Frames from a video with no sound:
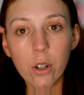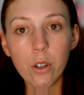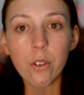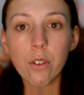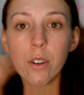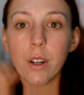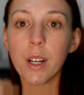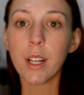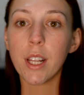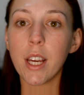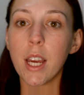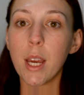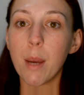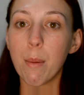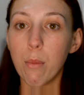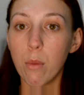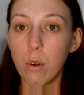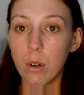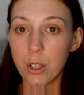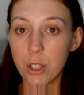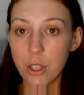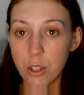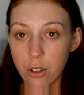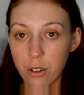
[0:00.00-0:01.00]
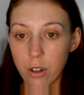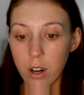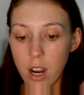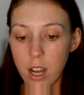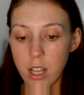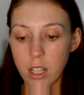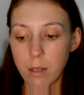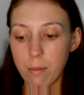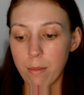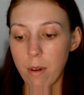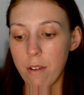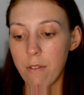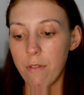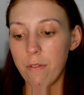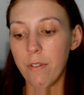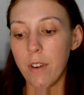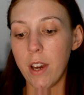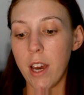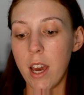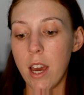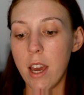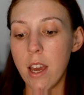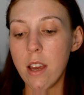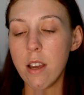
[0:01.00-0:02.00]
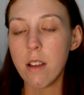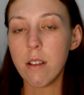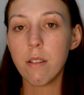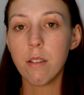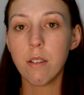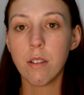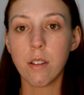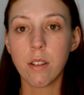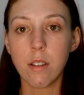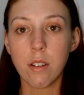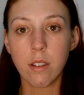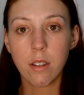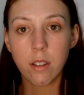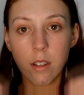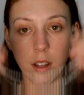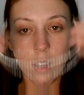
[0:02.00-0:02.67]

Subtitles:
already moisturised my face.